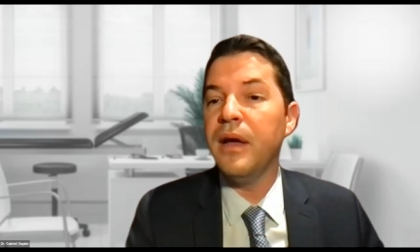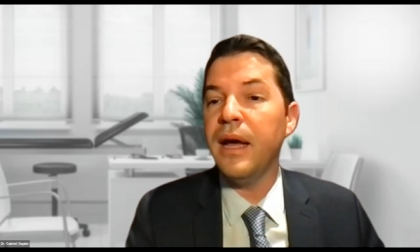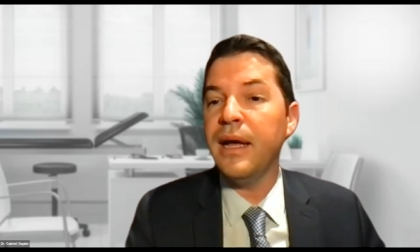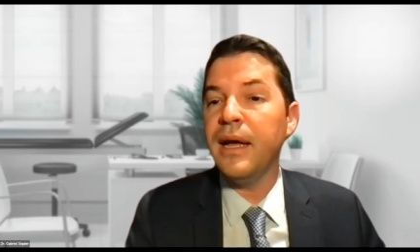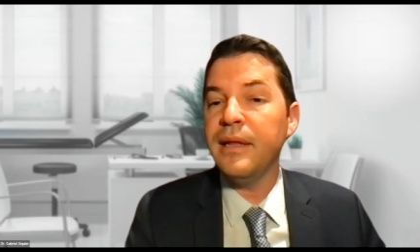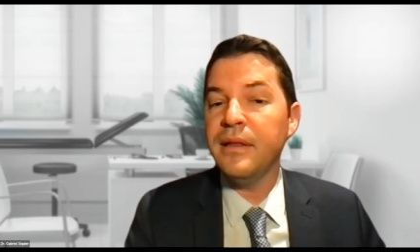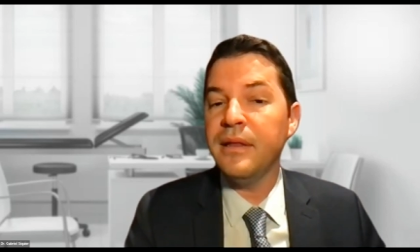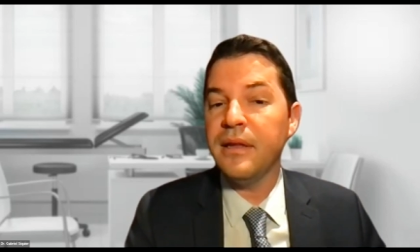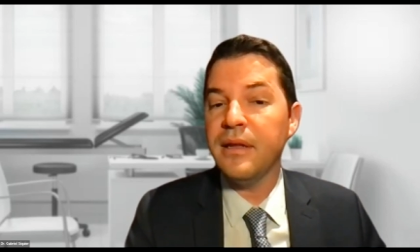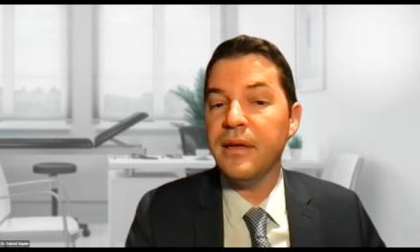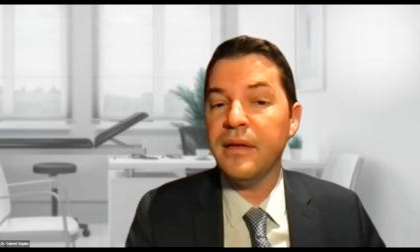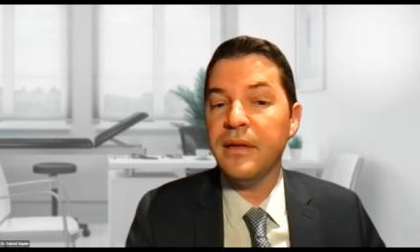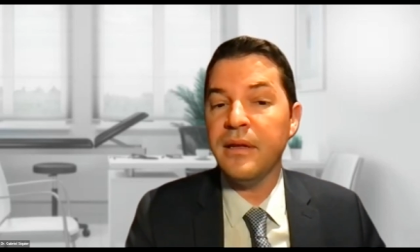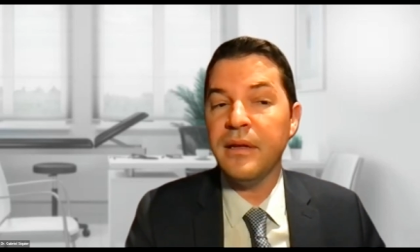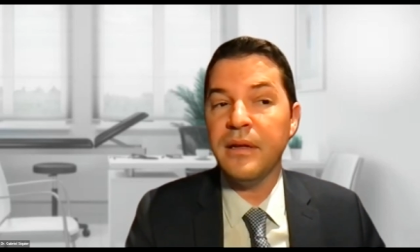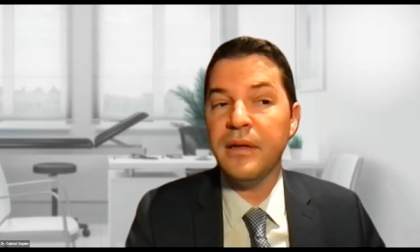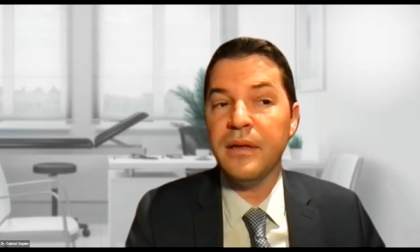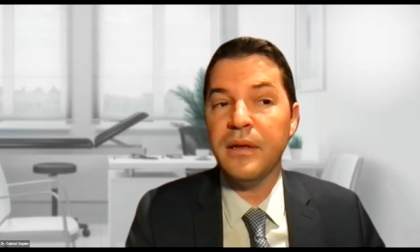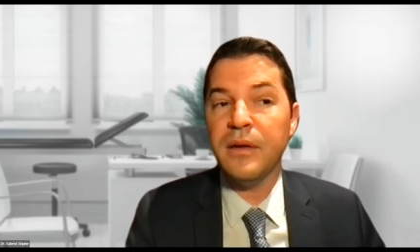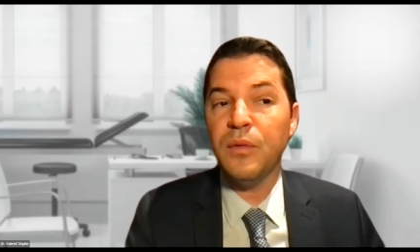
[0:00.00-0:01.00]
And
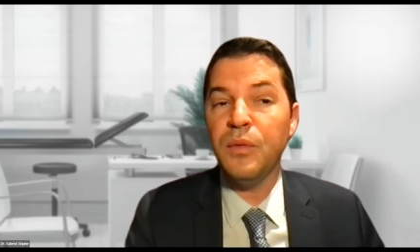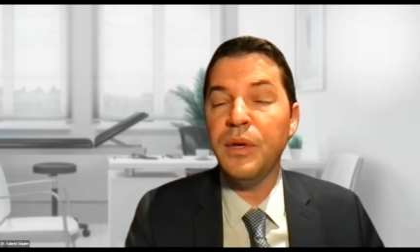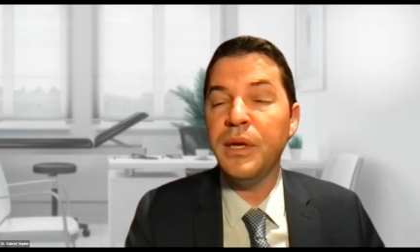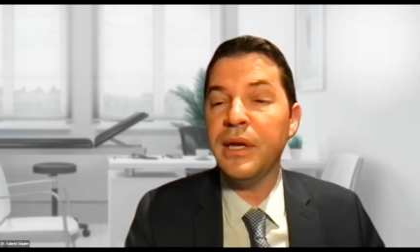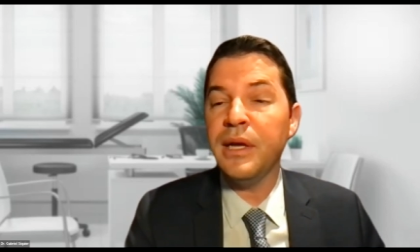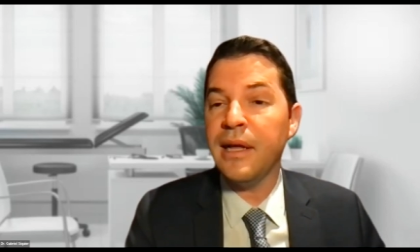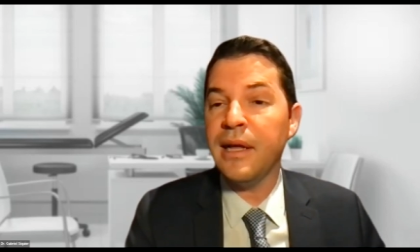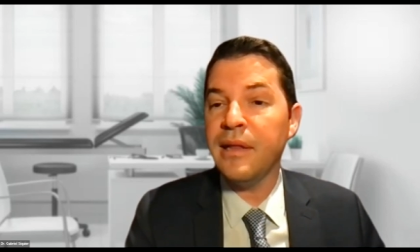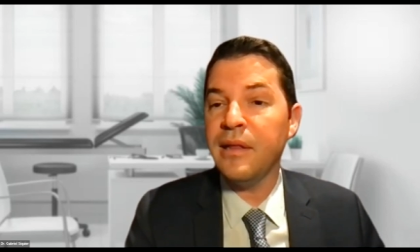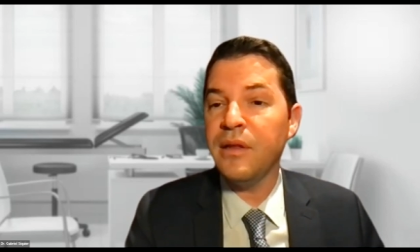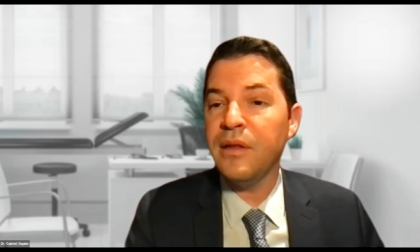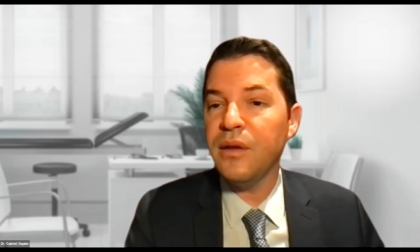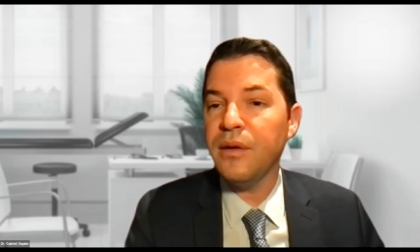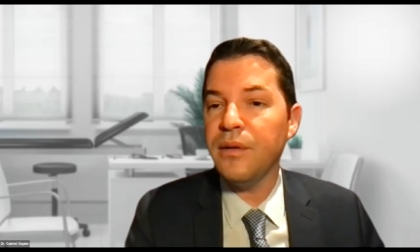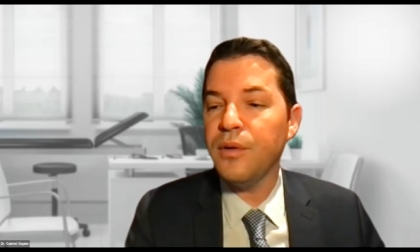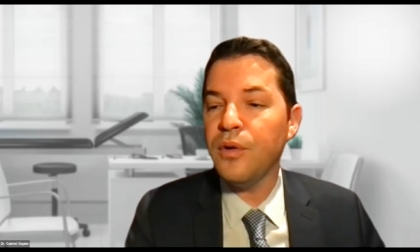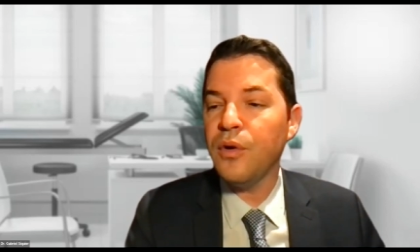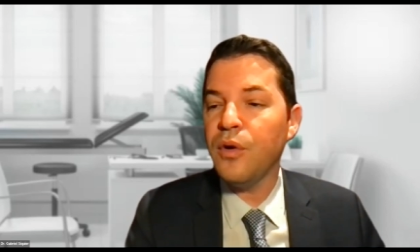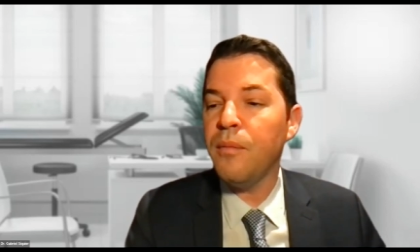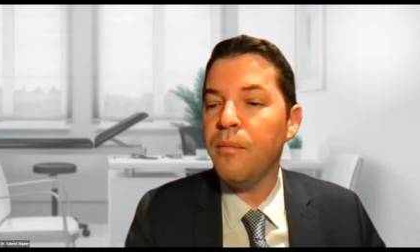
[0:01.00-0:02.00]
we can
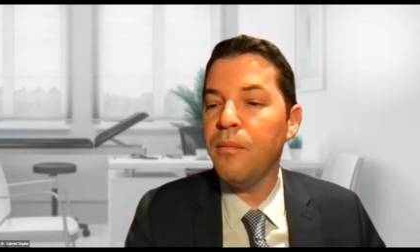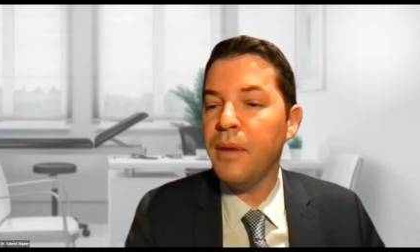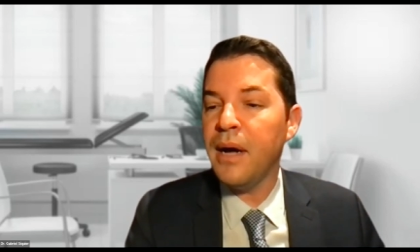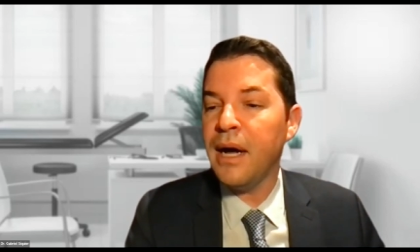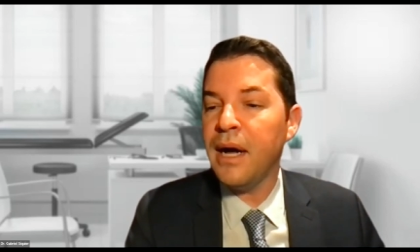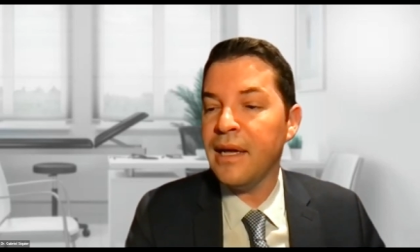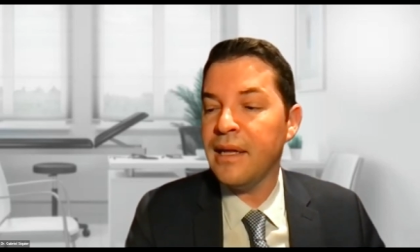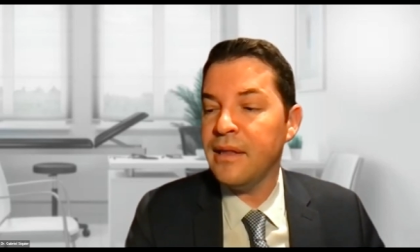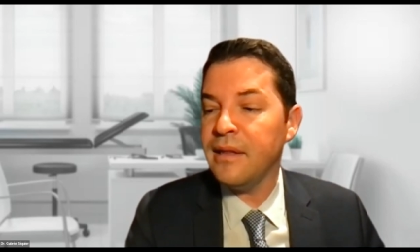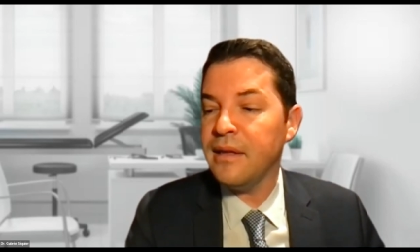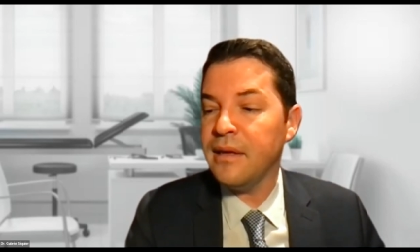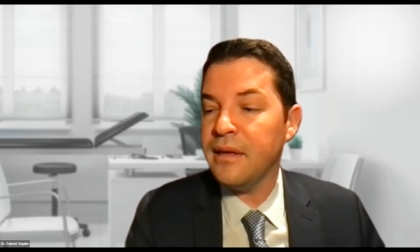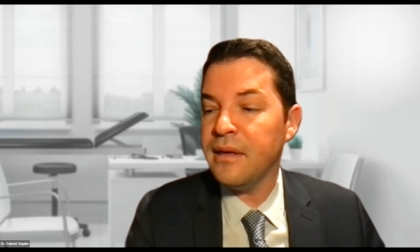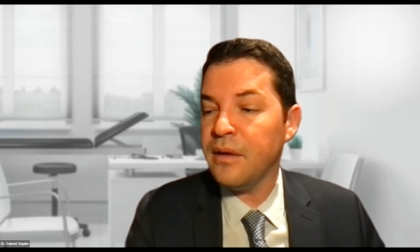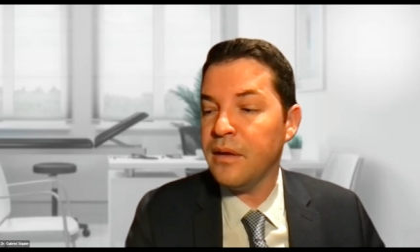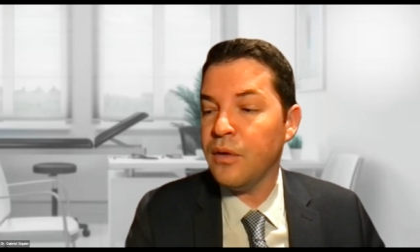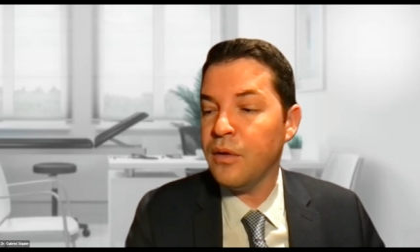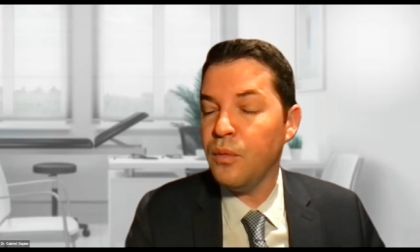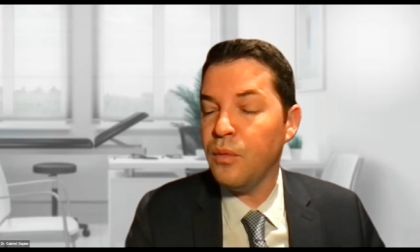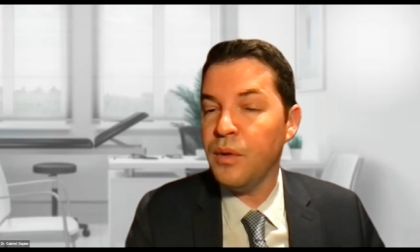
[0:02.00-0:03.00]
combine
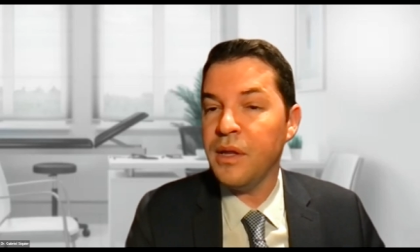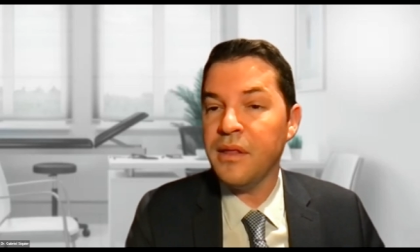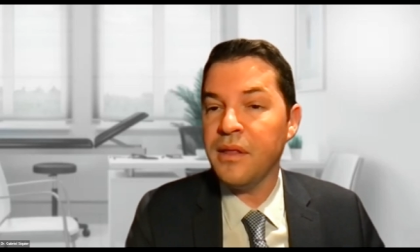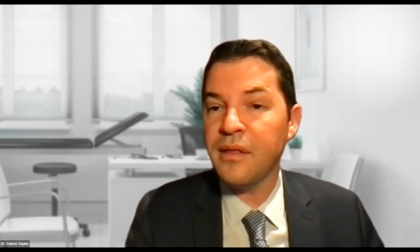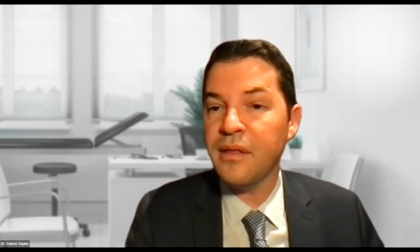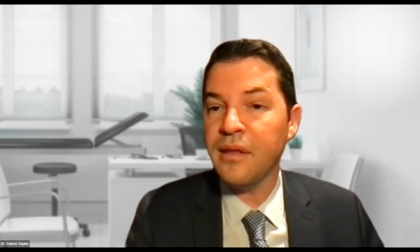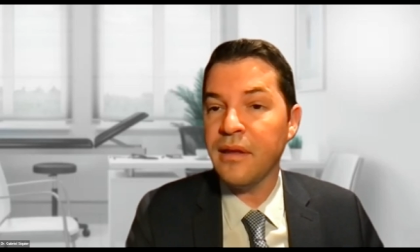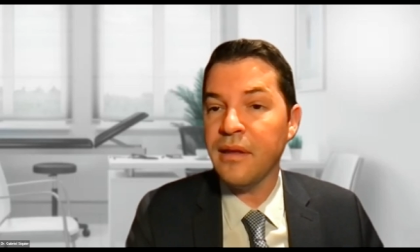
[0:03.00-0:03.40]
with